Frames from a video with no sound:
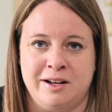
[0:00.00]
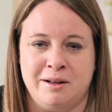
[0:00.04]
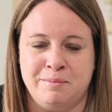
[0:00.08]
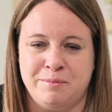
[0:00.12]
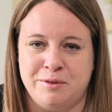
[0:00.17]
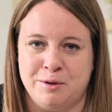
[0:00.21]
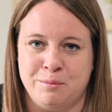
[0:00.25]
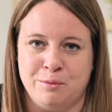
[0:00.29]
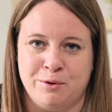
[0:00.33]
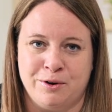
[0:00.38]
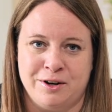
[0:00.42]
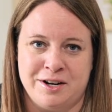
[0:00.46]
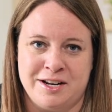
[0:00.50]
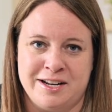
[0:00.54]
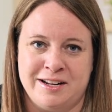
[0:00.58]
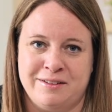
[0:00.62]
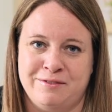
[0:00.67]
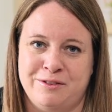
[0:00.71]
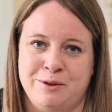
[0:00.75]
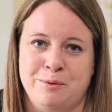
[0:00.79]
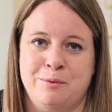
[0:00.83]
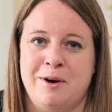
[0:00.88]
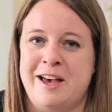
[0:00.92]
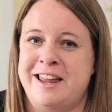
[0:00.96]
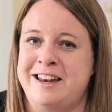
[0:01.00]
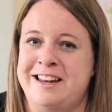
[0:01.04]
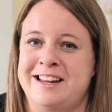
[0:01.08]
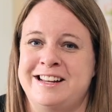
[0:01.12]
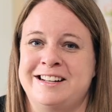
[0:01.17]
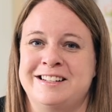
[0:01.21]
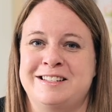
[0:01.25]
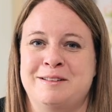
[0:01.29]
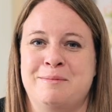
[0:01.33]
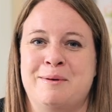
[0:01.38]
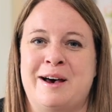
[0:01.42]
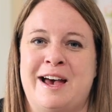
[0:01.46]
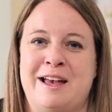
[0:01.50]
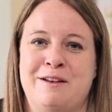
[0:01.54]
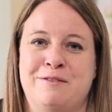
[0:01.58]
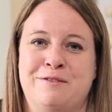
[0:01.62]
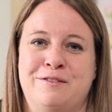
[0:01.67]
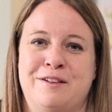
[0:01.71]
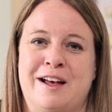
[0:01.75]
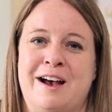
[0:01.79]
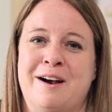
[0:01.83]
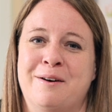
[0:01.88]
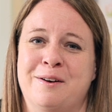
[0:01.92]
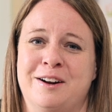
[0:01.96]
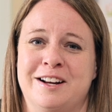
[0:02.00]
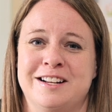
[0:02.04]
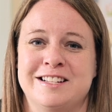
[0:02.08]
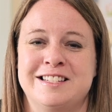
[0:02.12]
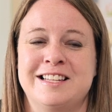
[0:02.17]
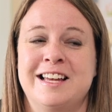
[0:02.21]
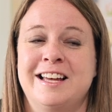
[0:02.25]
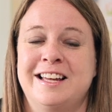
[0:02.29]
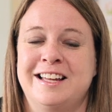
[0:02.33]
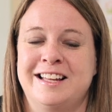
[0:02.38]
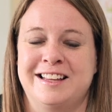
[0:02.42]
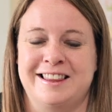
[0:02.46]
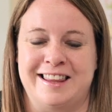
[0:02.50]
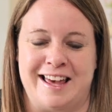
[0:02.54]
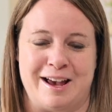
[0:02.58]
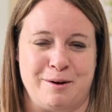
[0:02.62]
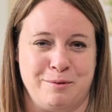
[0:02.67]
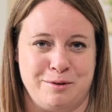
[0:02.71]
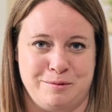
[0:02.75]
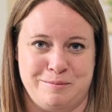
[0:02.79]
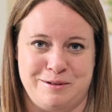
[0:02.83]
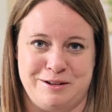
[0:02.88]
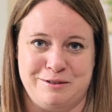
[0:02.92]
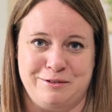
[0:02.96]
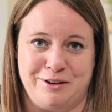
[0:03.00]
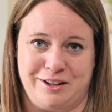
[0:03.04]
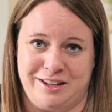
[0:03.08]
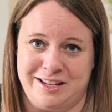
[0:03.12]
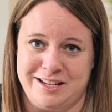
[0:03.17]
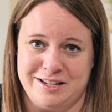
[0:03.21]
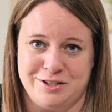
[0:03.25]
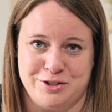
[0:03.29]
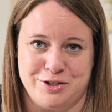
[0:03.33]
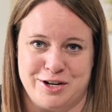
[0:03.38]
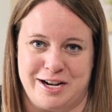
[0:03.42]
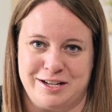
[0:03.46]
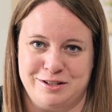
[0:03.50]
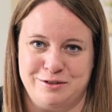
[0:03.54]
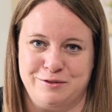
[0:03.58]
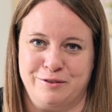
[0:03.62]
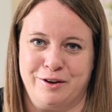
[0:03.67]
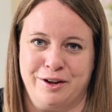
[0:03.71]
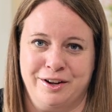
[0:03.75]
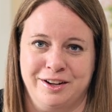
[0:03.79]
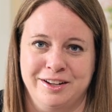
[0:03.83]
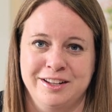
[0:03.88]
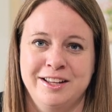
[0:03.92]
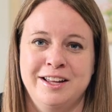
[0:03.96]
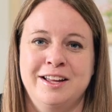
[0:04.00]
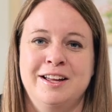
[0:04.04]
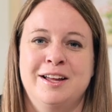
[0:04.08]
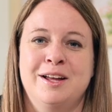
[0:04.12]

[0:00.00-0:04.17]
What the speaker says: up the morning of the wedding to buy flowers, that would be really stressful.